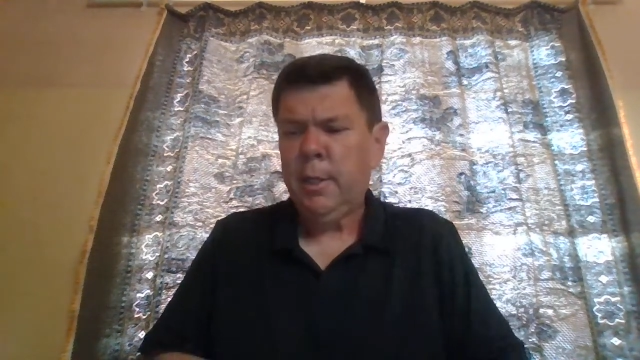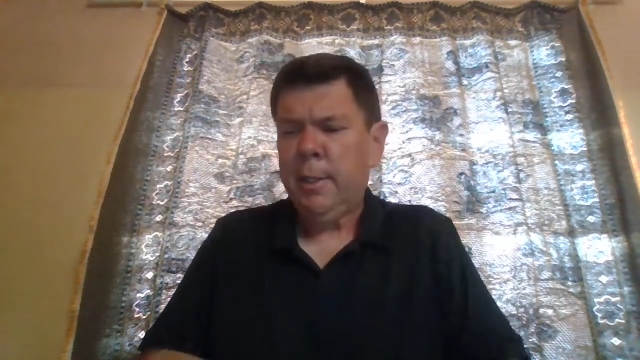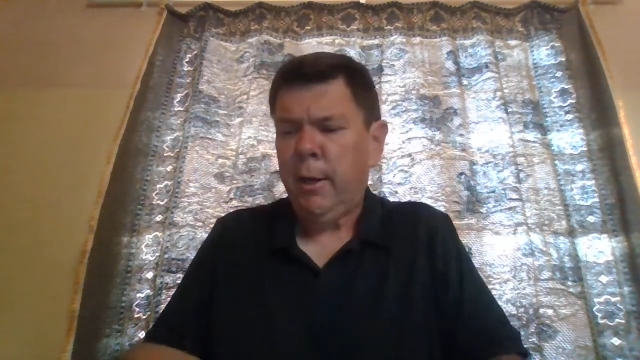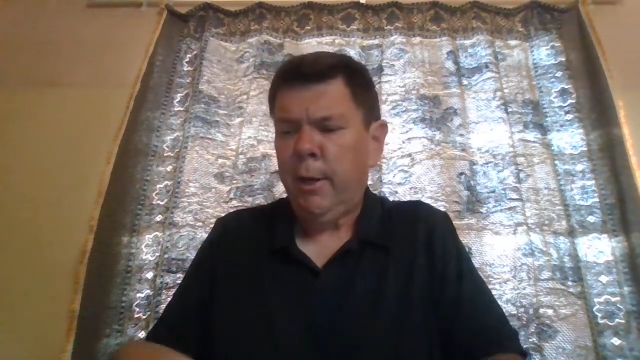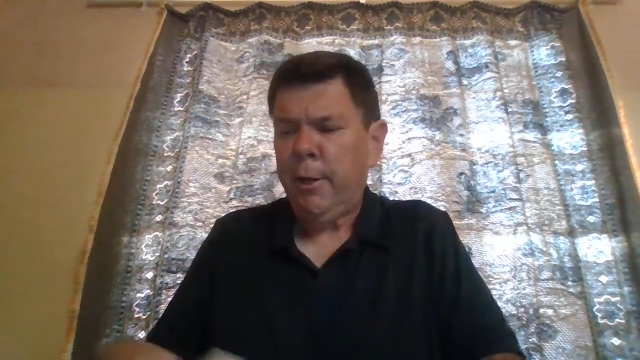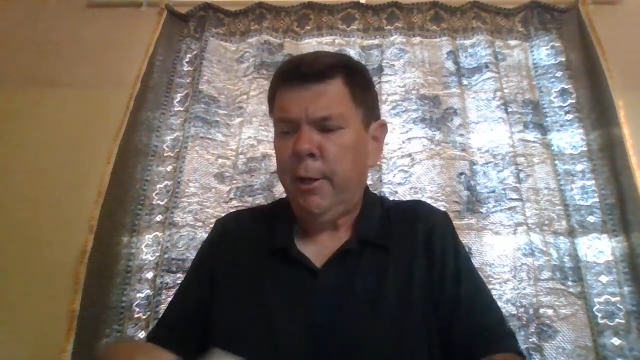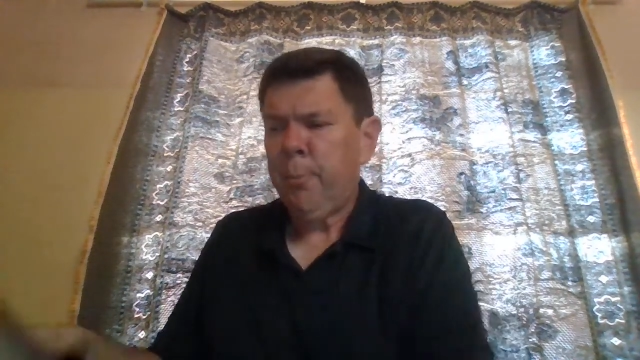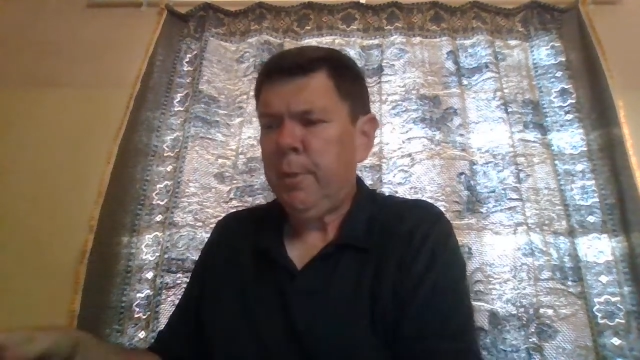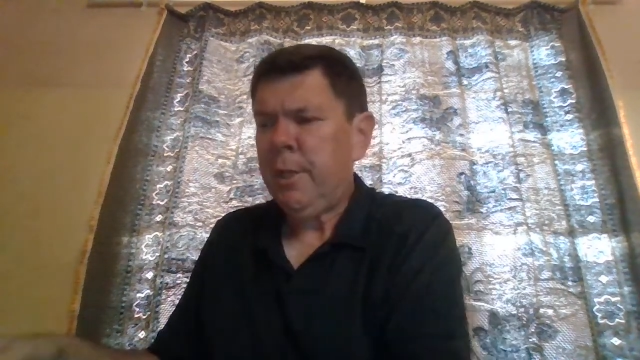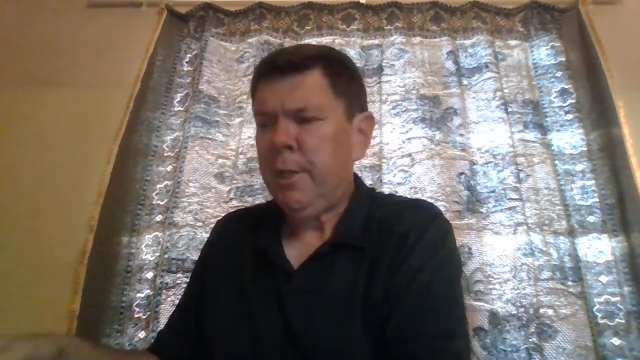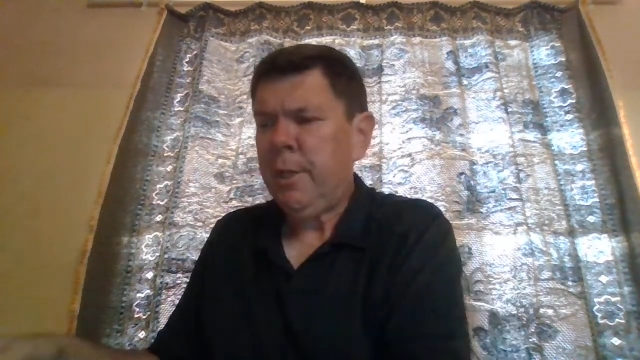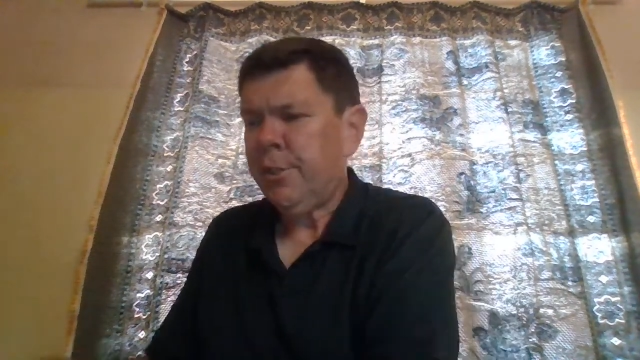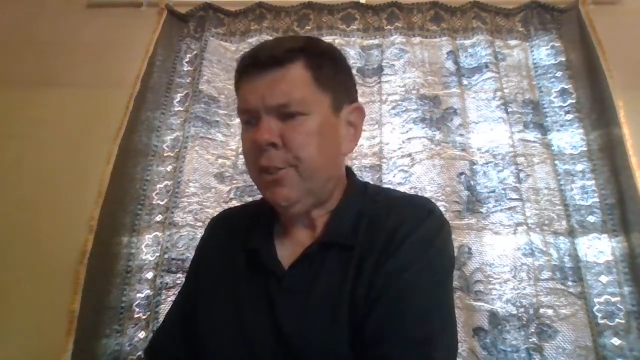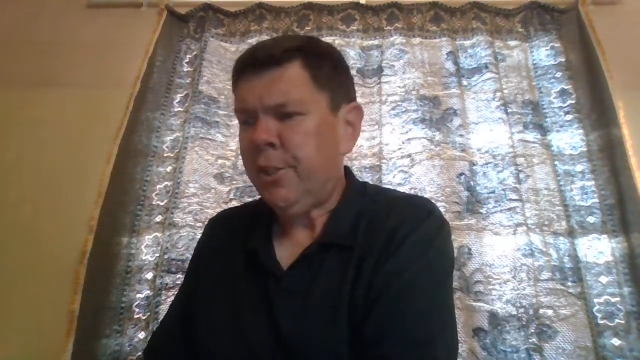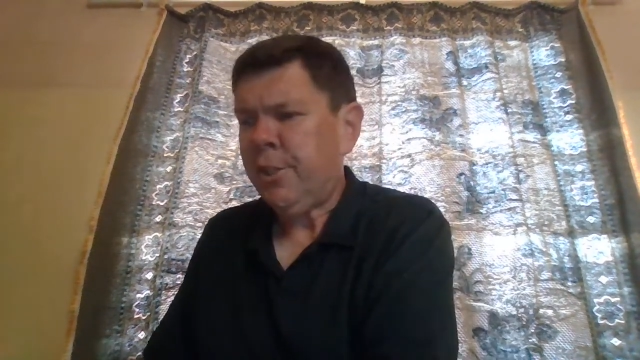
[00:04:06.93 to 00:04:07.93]
Now, I don't
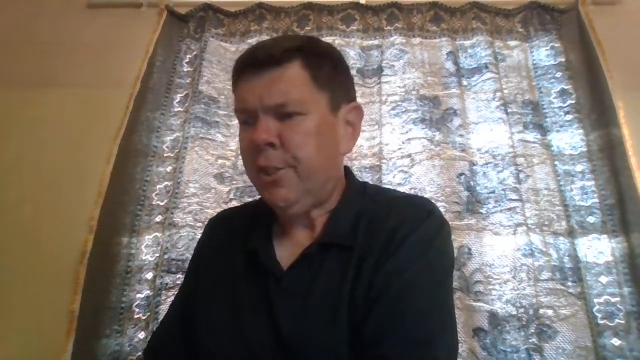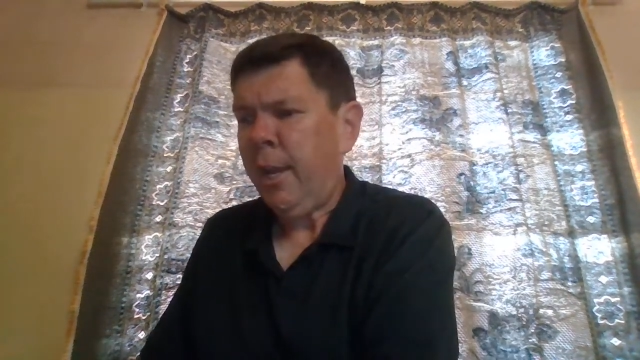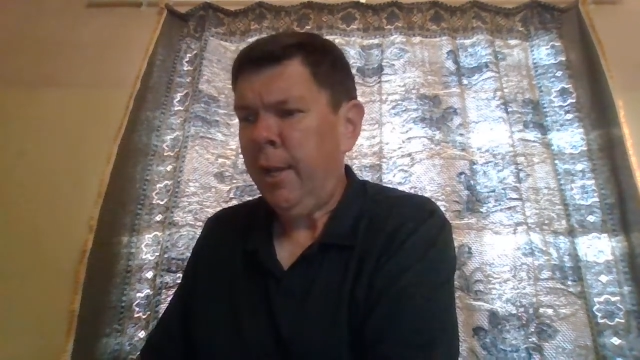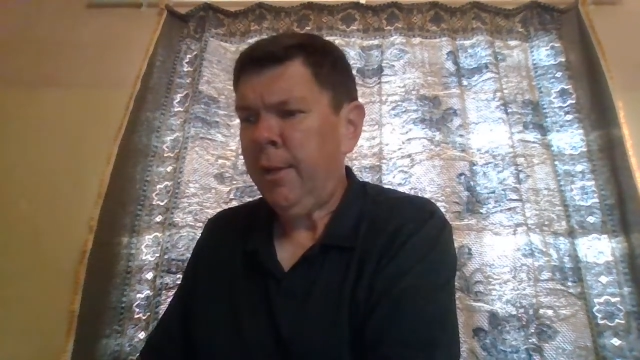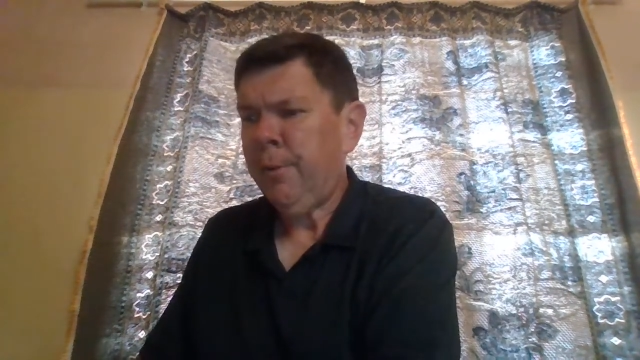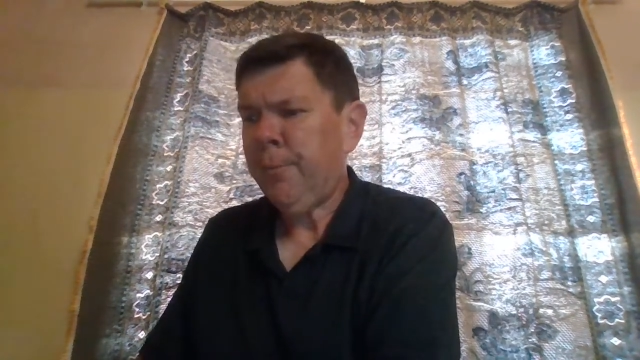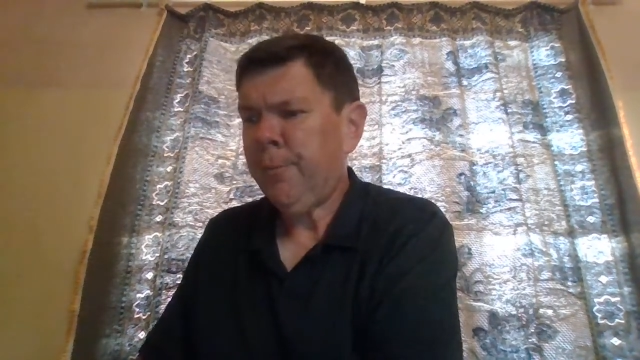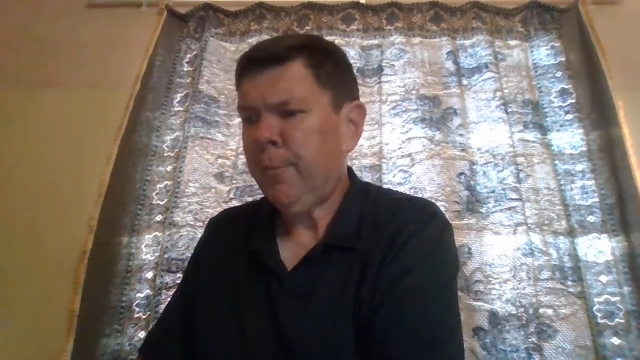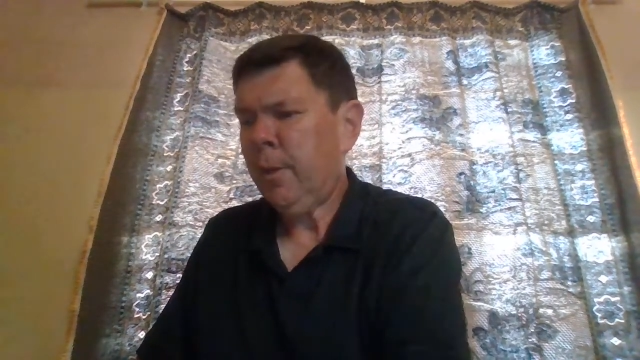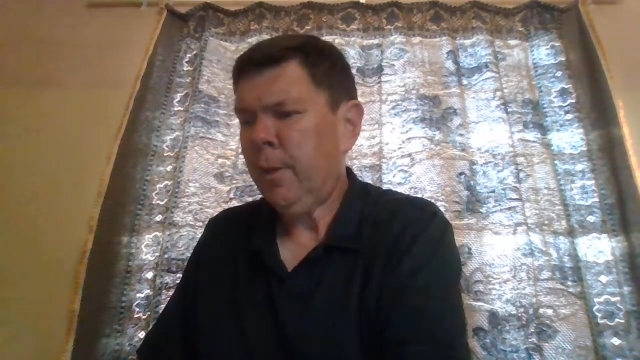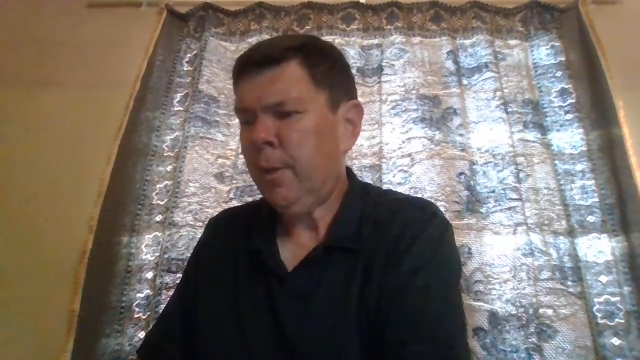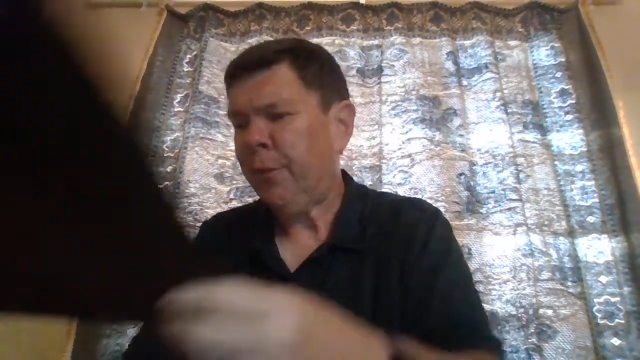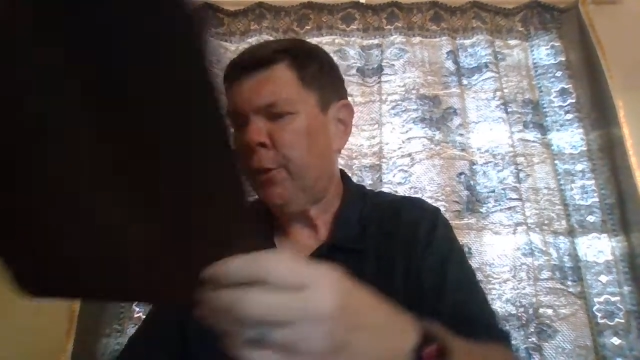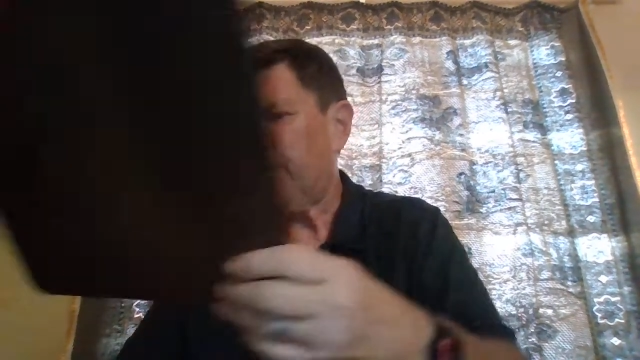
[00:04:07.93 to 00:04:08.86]
mean to say that